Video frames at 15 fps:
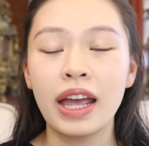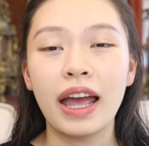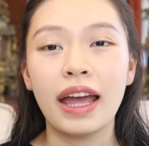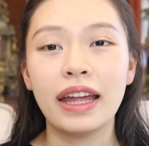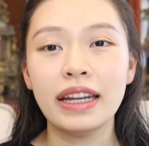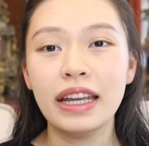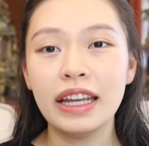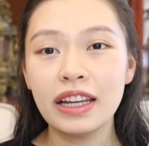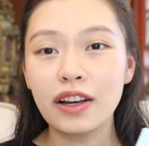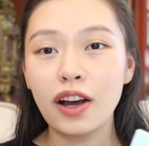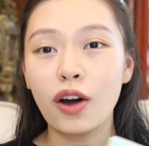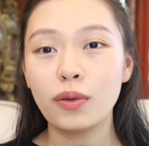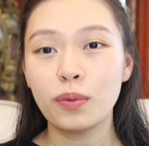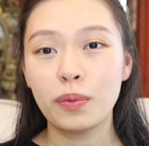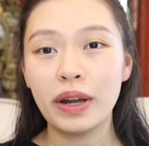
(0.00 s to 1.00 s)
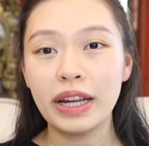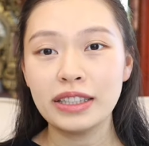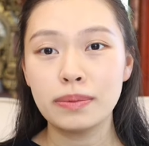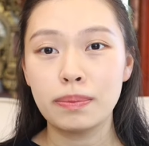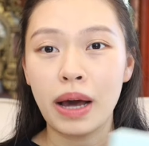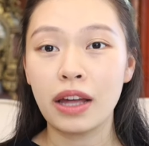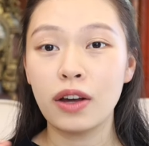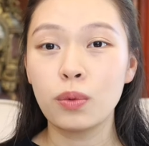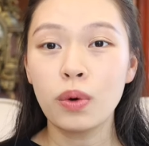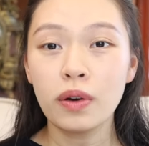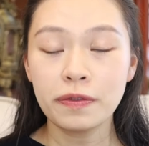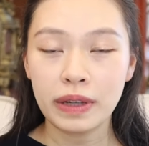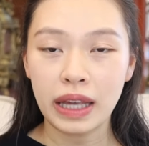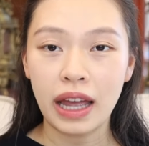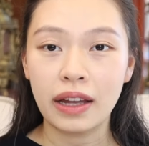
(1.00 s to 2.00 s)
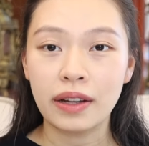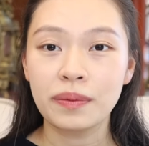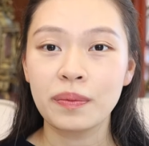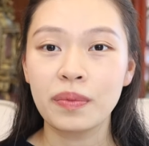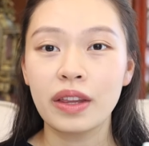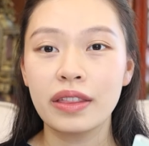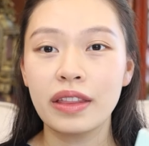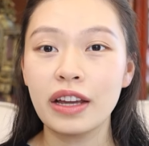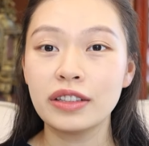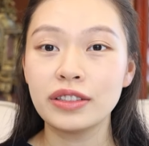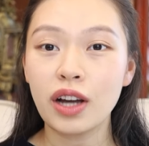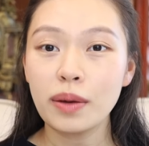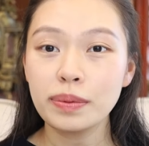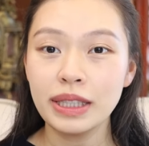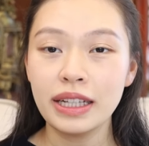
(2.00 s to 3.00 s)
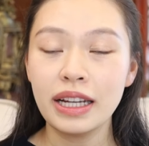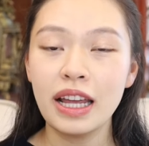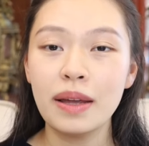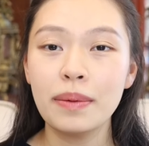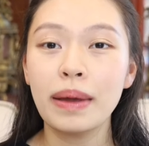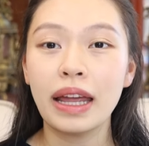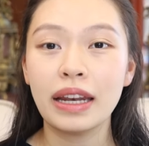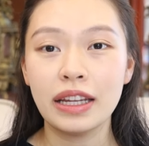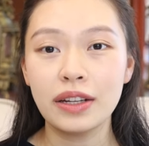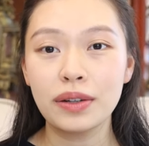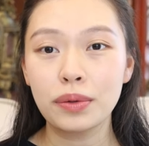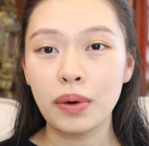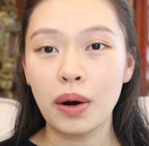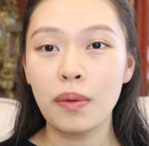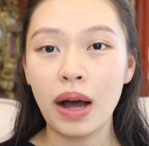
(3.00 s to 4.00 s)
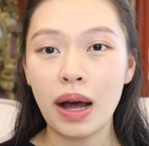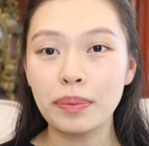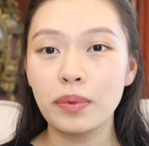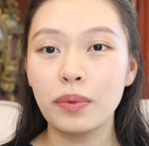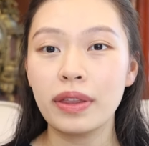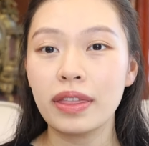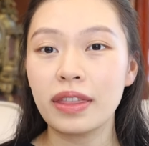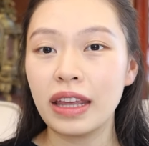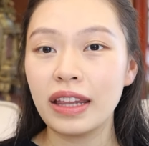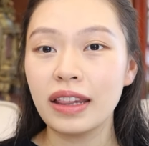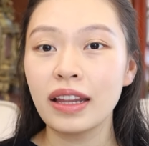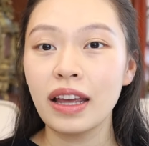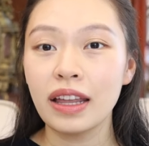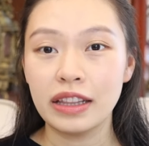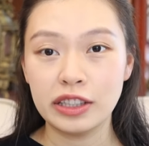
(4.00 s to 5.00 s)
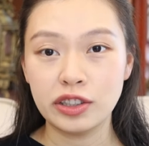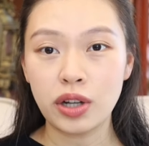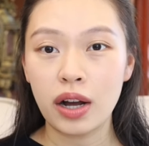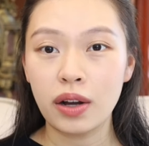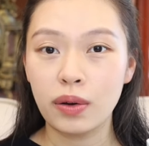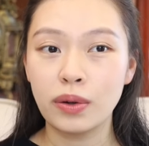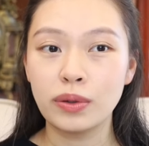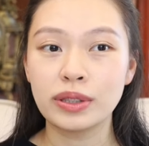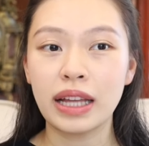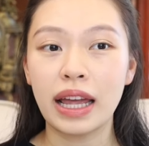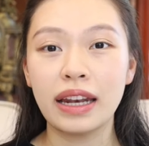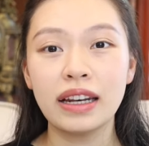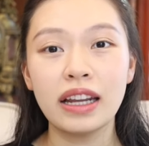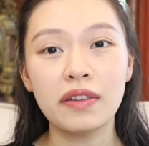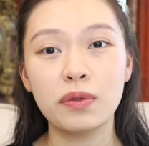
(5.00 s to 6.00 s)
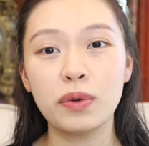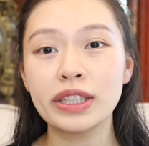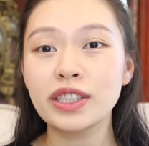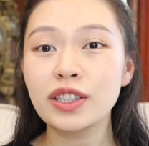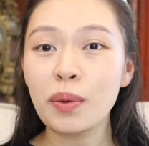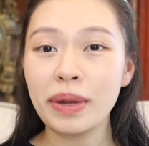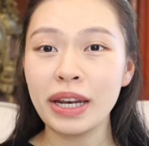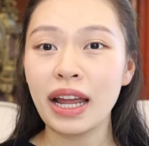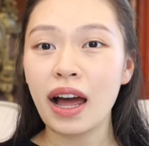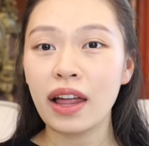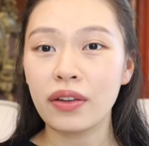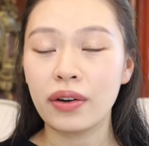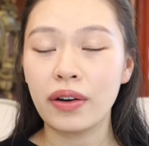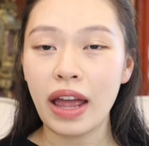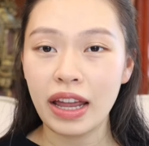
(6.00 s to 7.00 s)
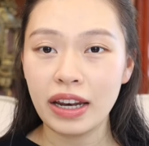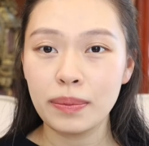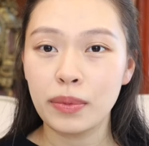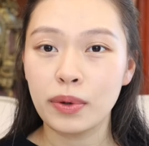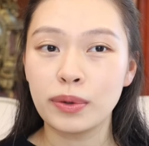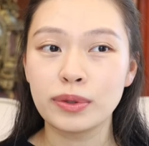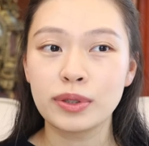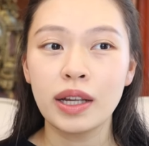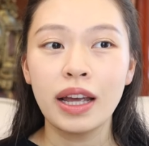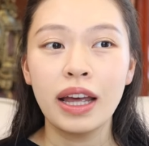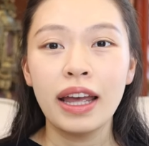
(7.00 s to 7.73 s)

and he got raised by a wolf gang. They adopted him, and he grew up within the jungles and lived with so many other animals.